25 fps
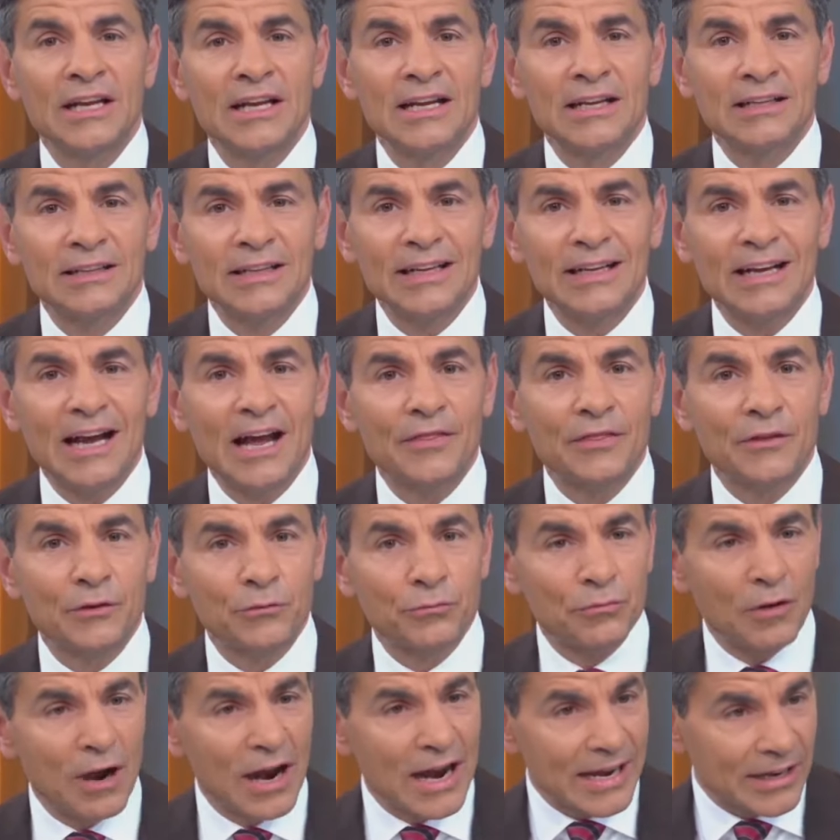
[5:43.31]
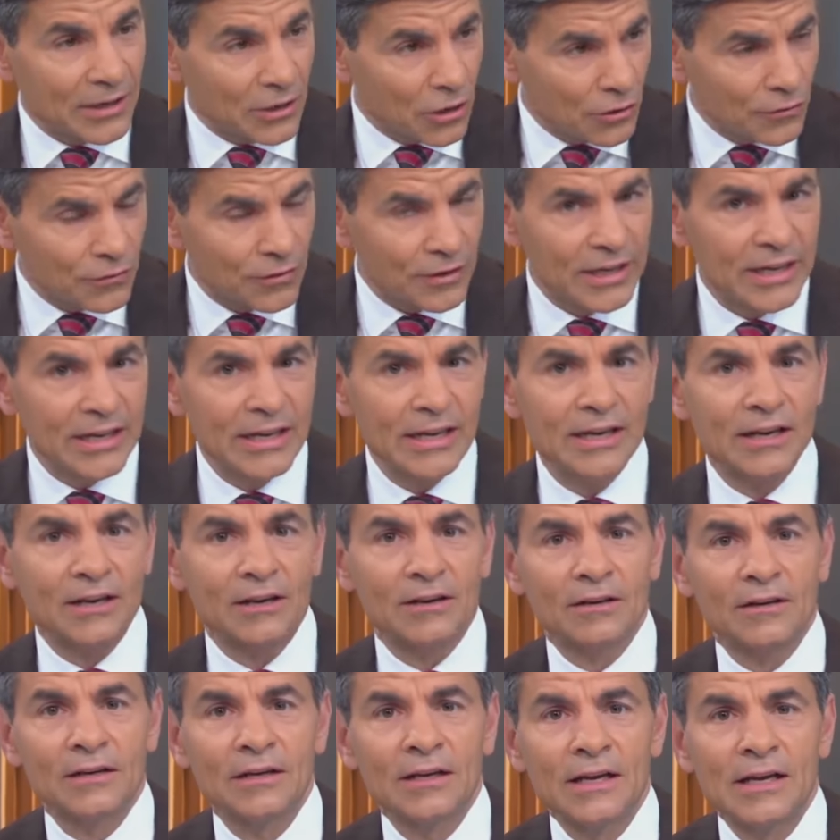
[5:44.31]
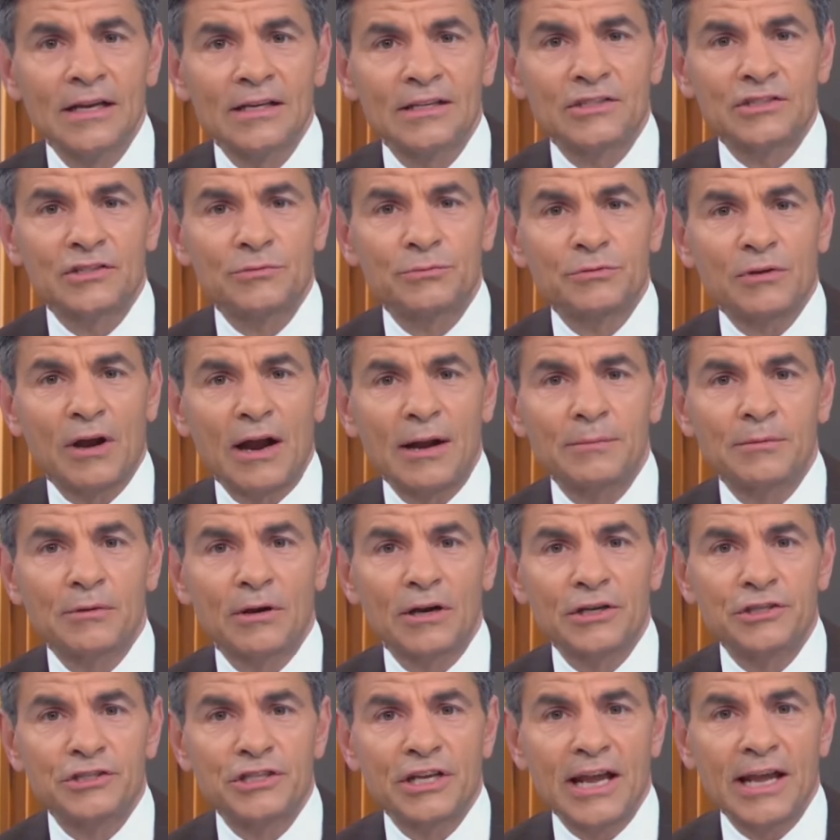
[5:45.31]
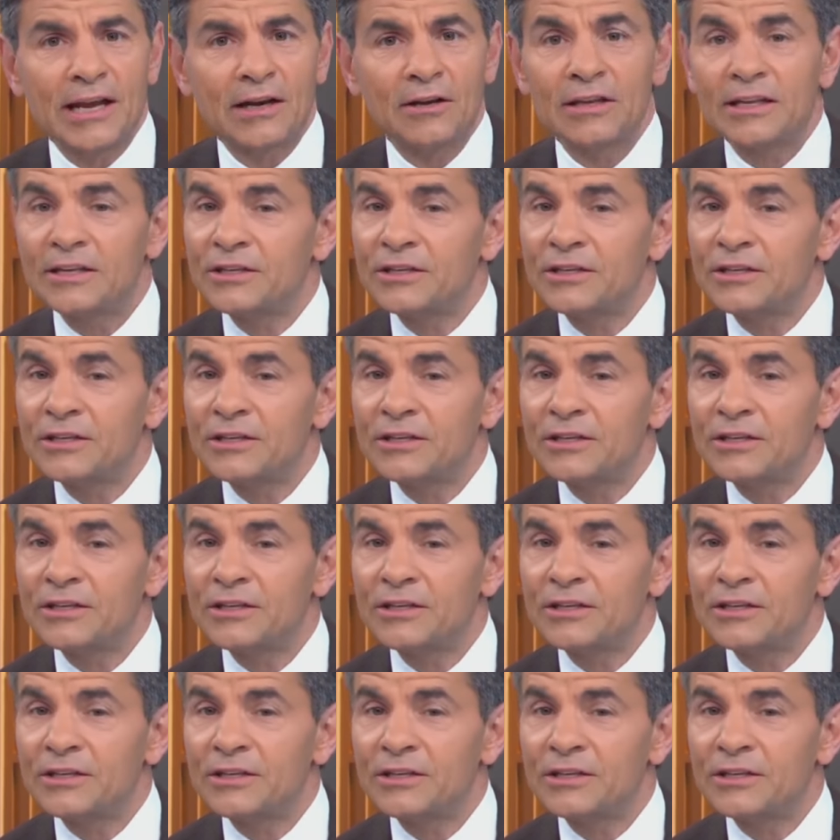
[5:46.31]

click on the right over here to subscribe to our channel.